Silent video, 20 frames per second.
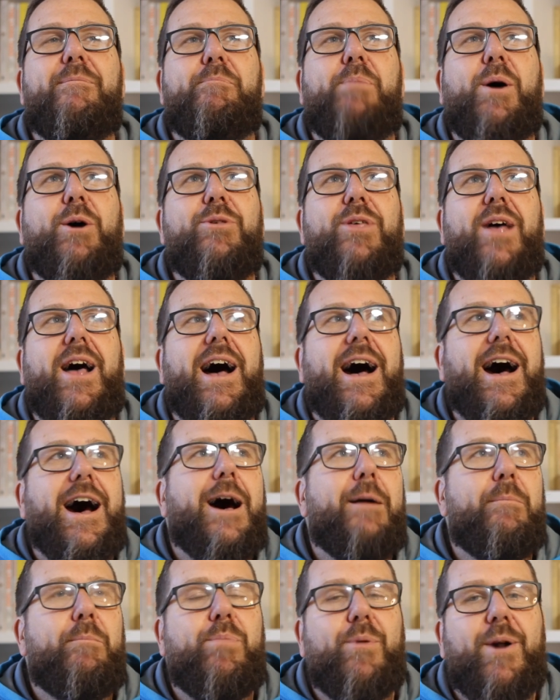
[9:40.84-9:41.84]
both
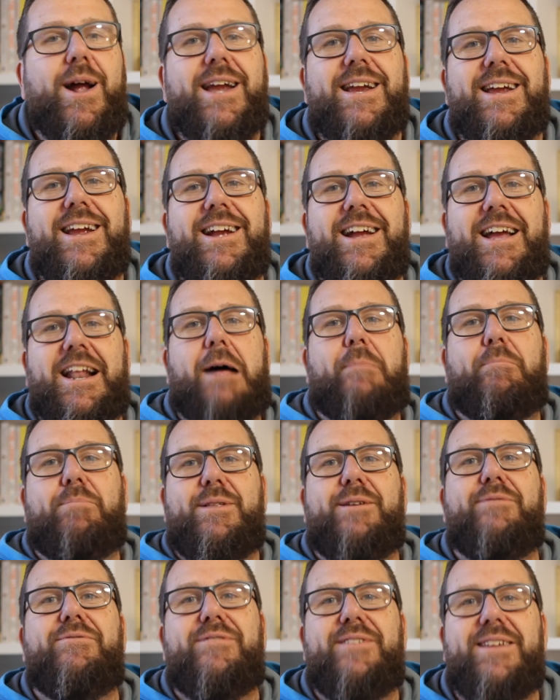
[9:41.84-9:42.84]
heartbreaking and
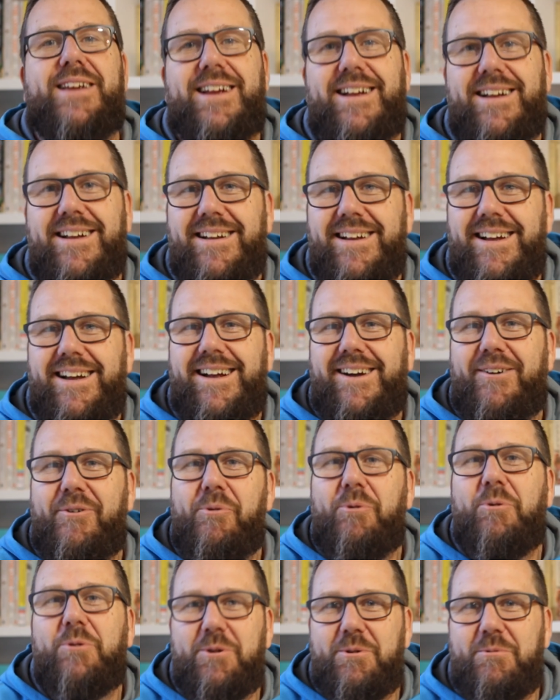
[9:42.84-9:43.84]
uplifting
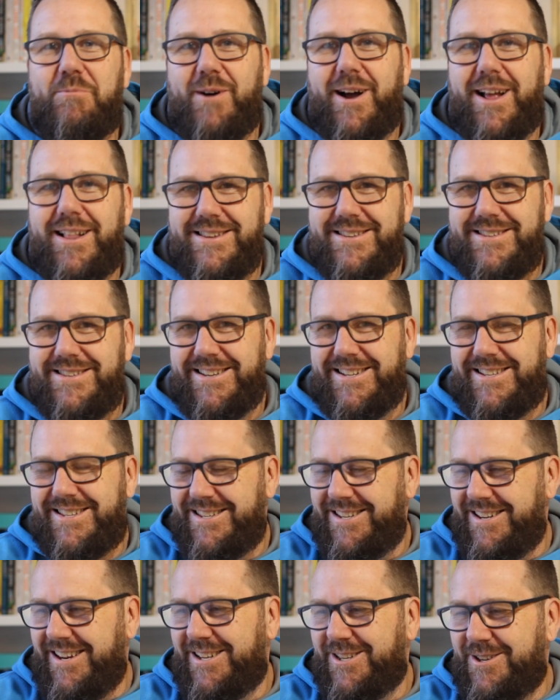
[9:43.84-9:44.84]
all at once.
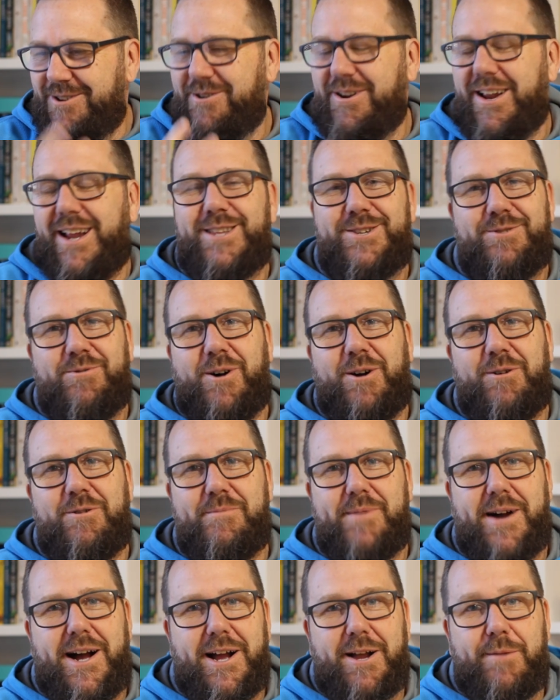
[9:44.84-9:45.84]
It's quite
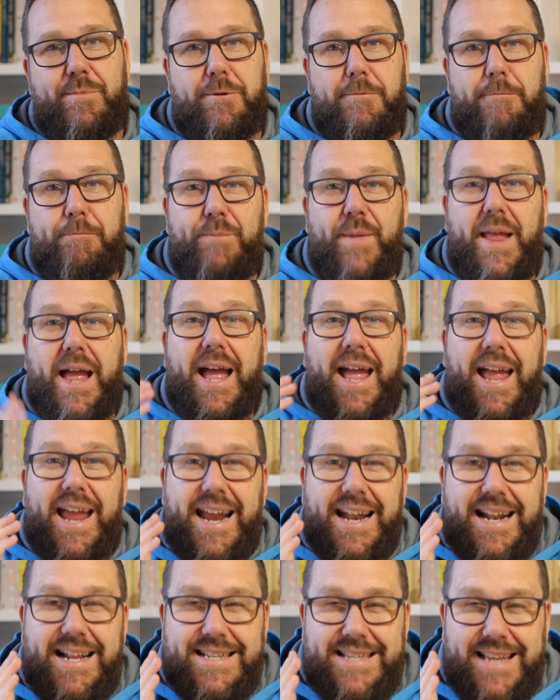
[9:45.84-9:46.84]
remarkable.
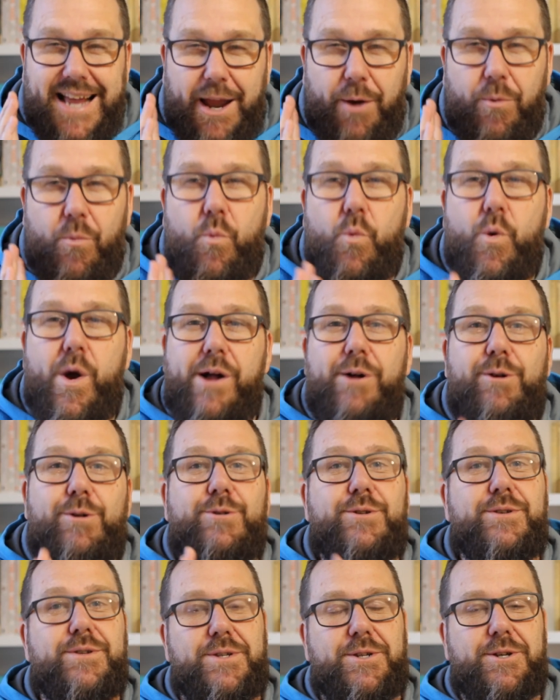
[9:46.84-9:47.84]
It is a
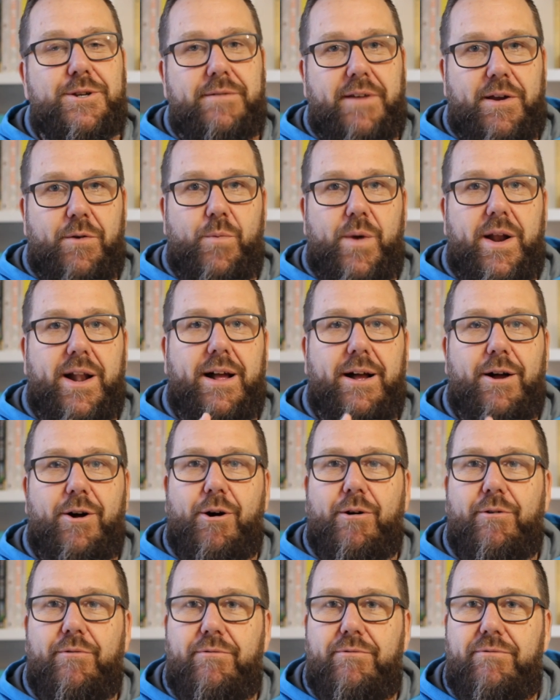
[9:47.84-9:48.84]
well-deserving winner
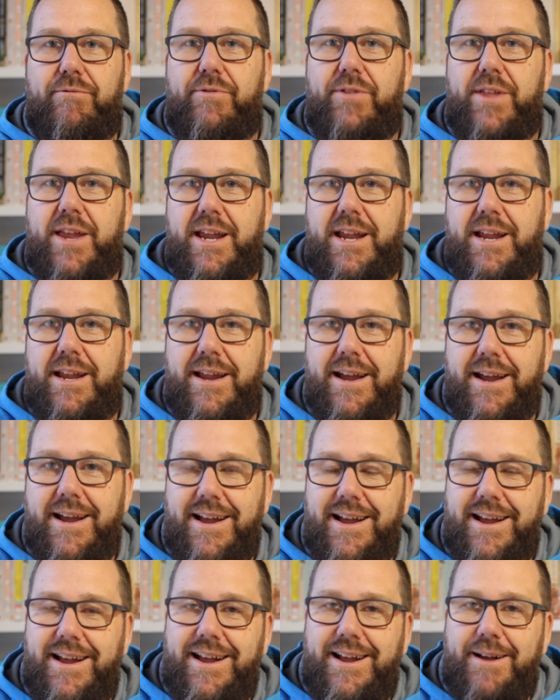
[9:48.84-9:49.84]
of the
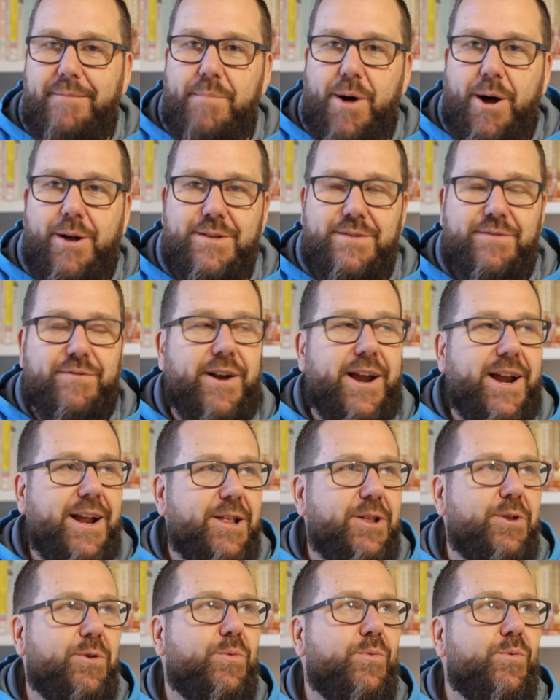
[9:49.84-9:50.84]
Miles
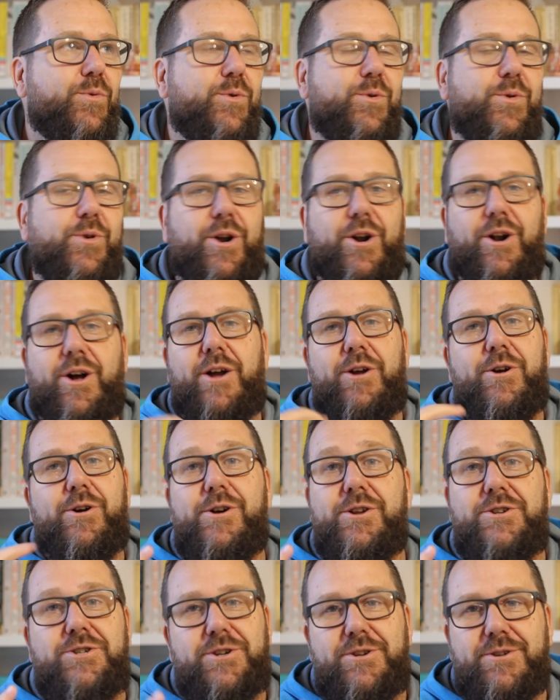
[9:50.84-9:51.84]
Frankel Award, and I
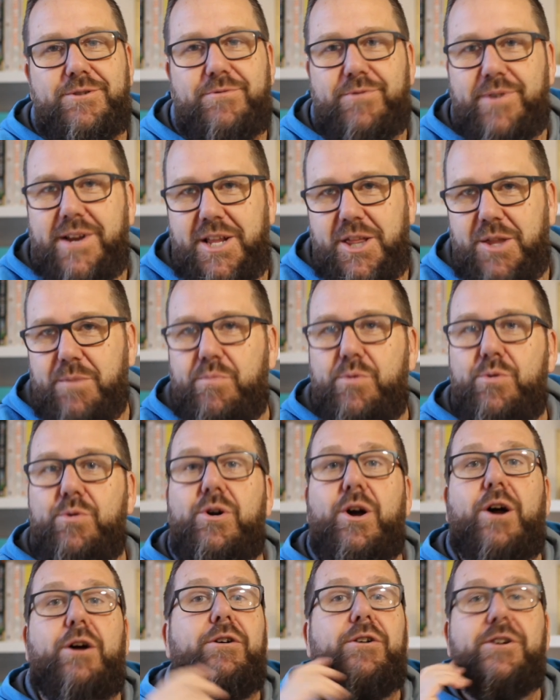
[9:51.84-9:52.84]
urge you to read the
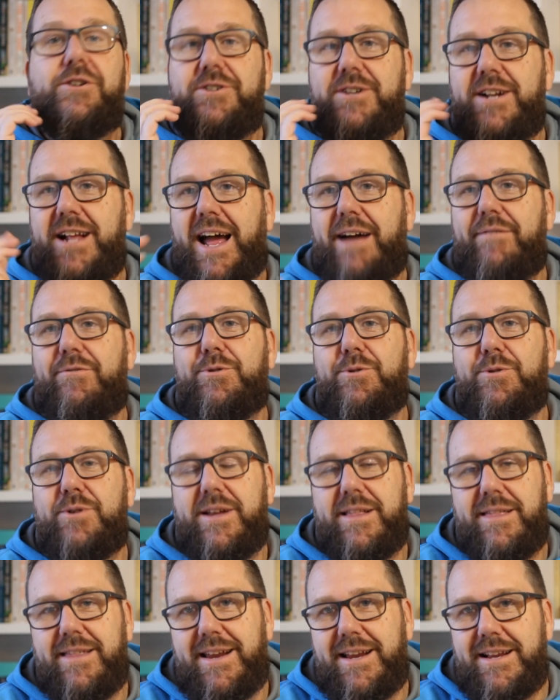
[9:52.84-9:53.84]
book. I urge you to have a look
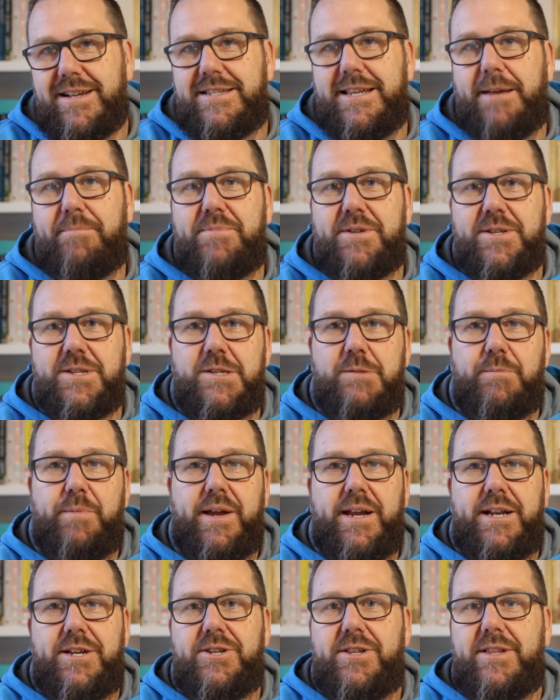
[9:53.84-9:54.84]
at the acceptance
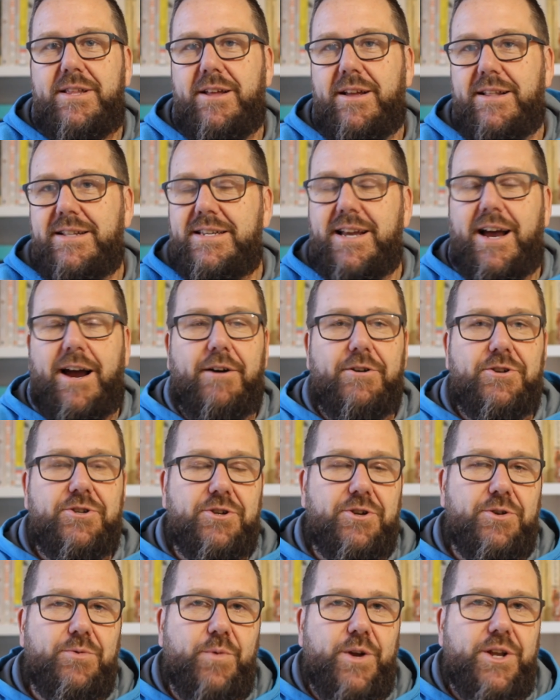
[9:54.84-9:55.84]
speech that Tara
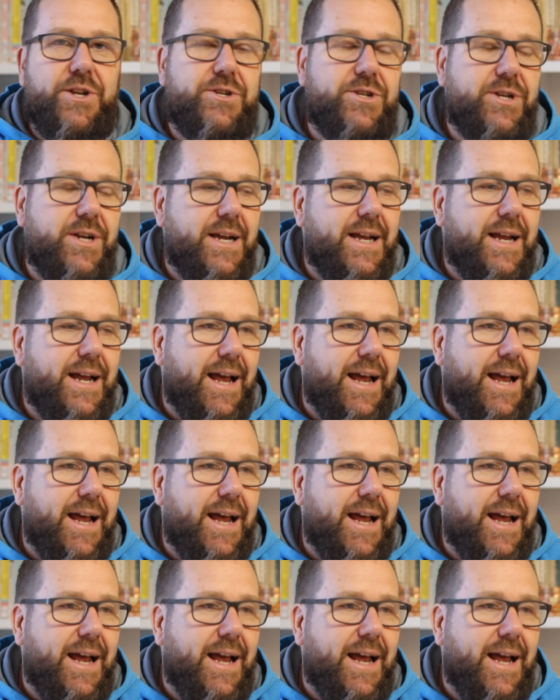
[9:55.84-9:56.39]
June Winch